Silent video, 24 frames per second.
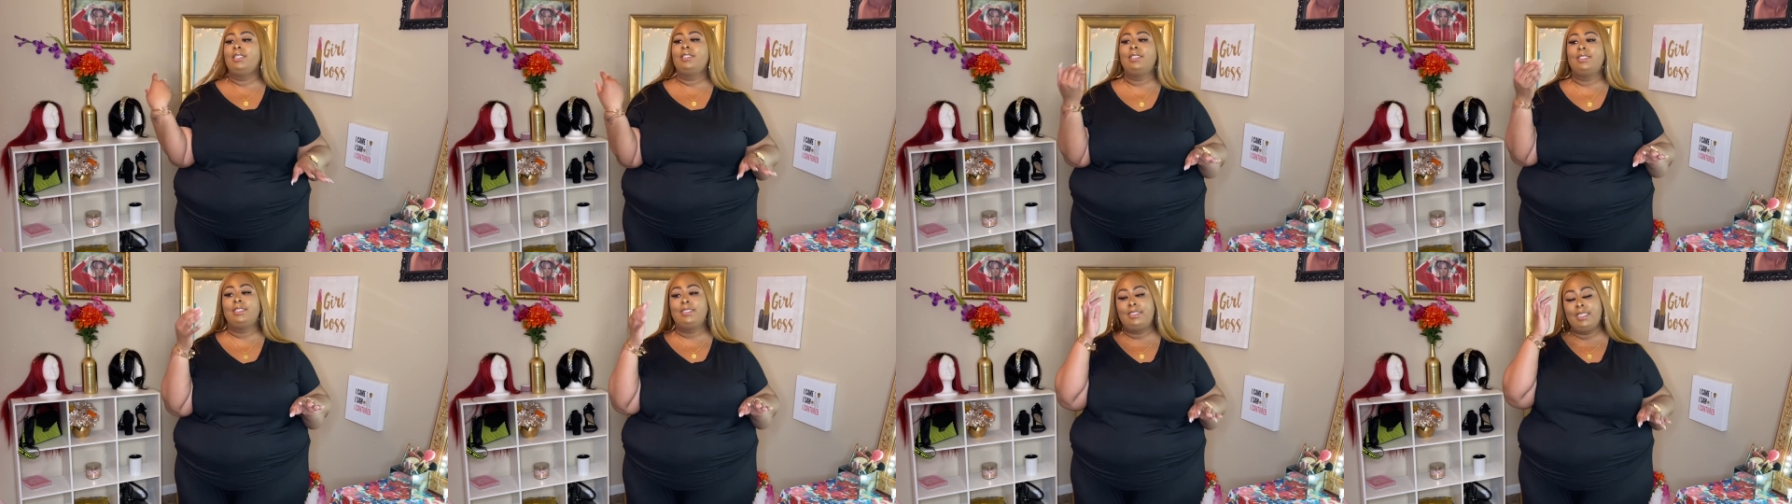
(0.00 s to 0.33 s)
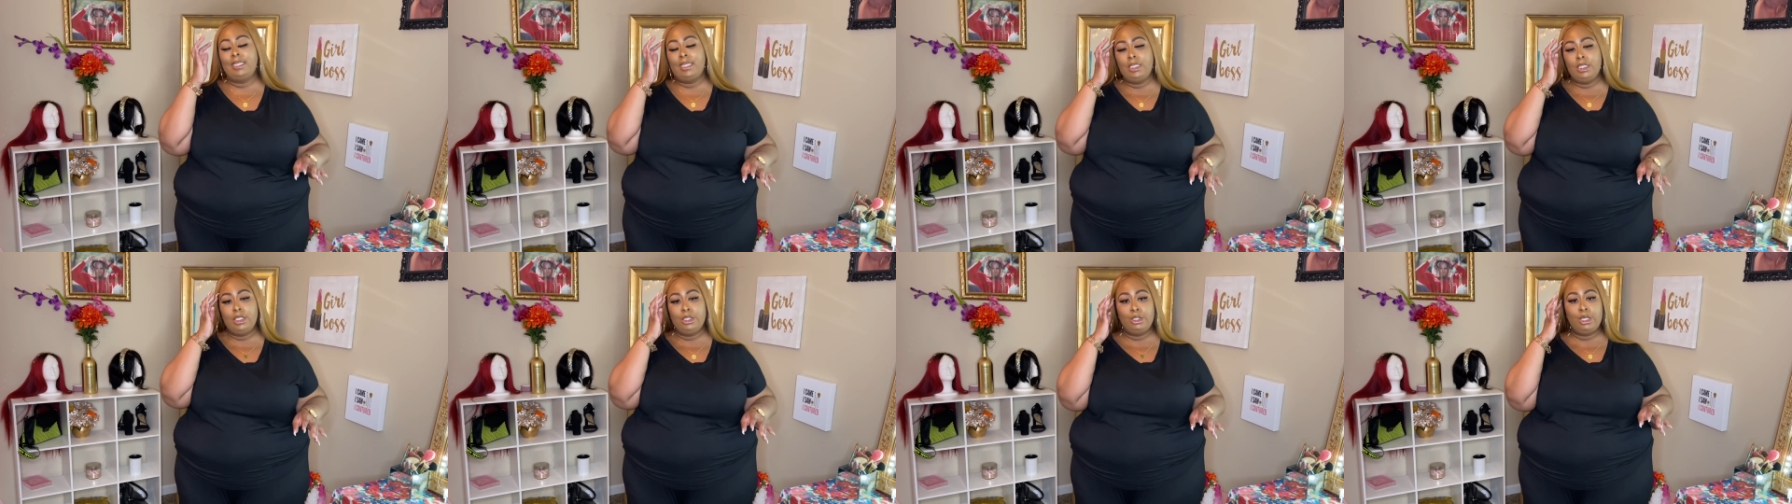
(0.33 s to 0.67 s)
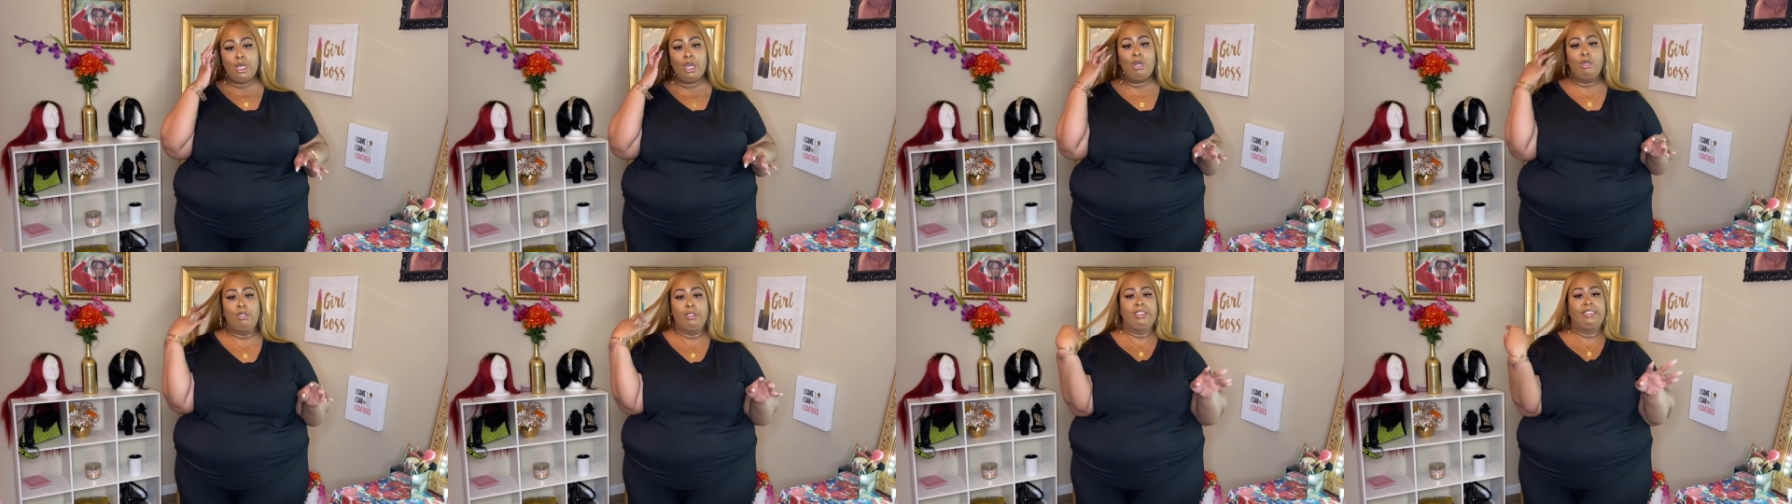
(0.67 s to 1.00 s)
to see, you
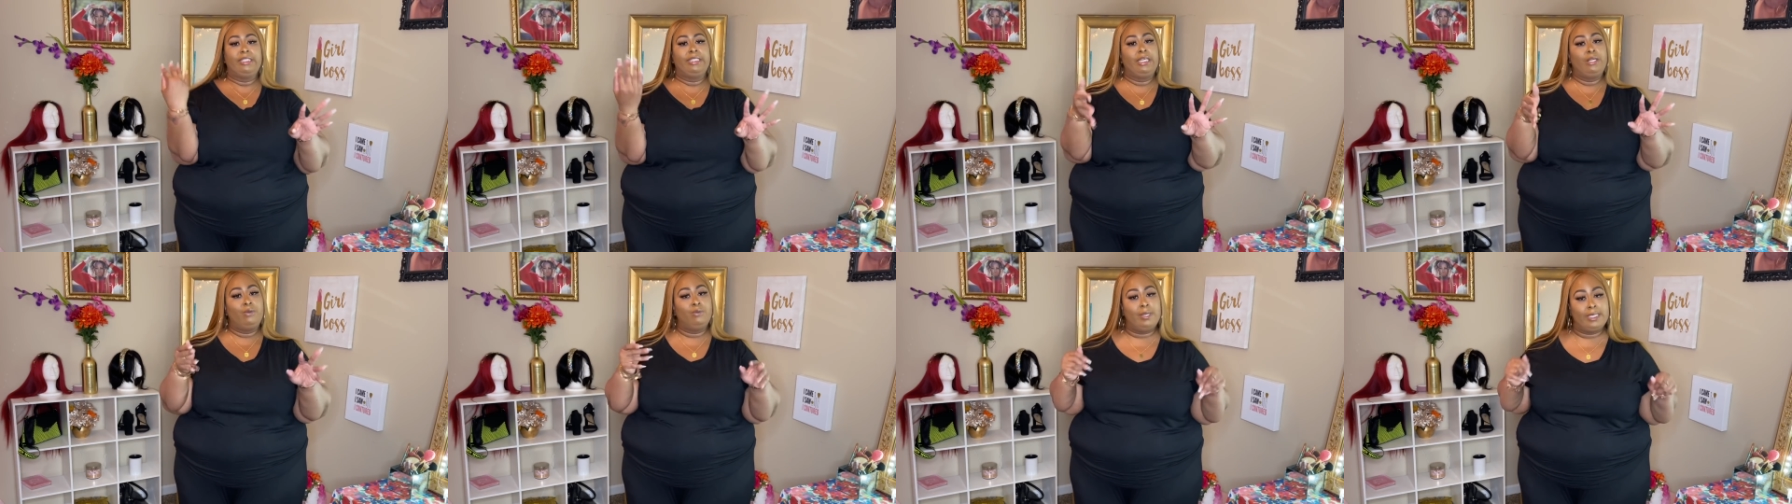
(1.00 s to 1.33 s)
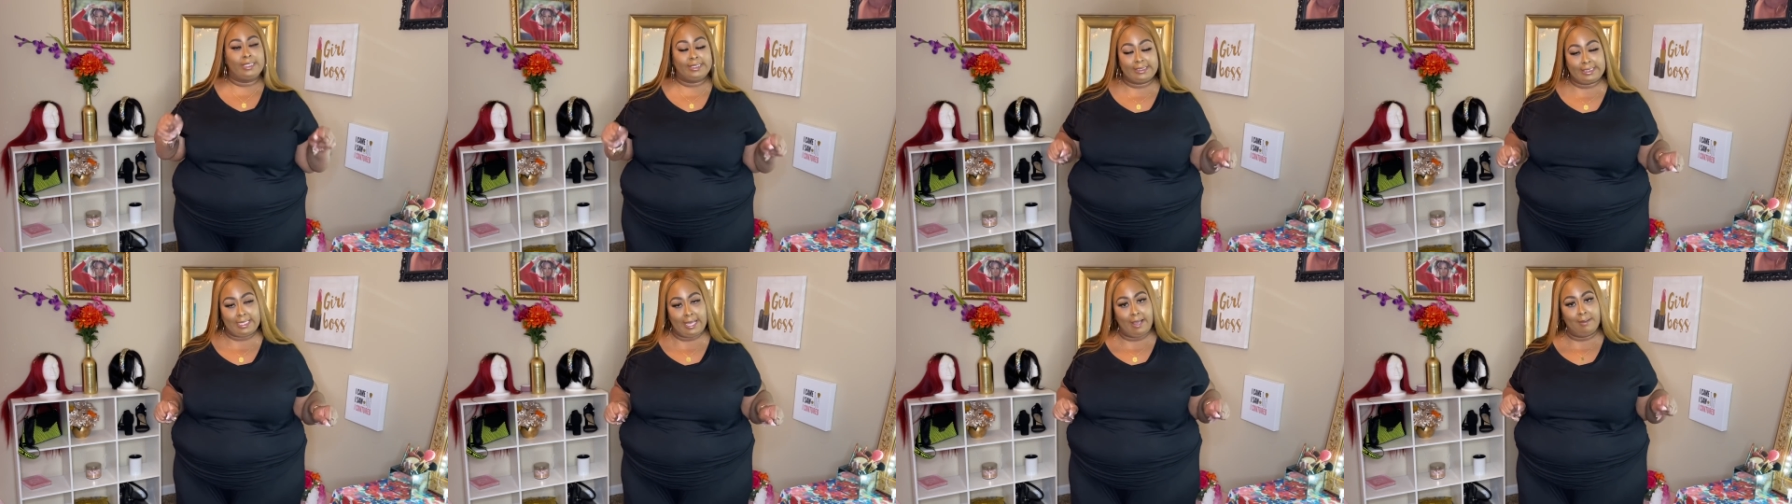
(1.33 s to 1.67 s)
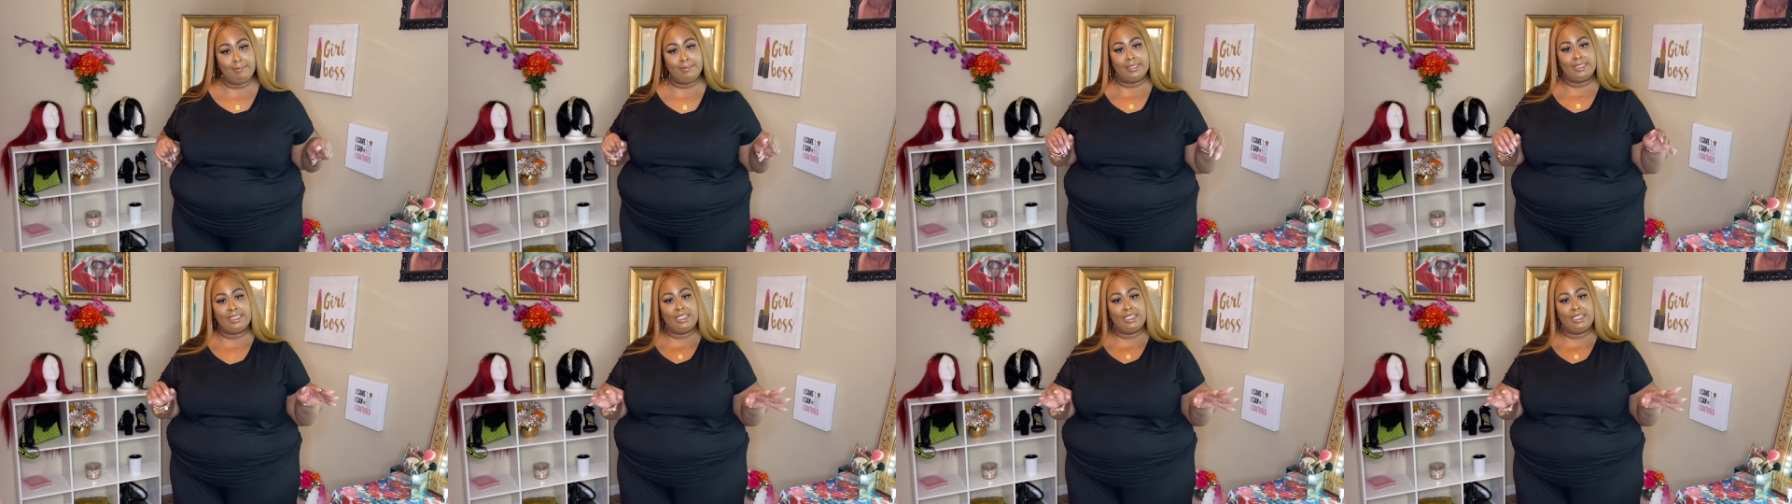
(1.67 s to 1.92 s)
know, see what's up and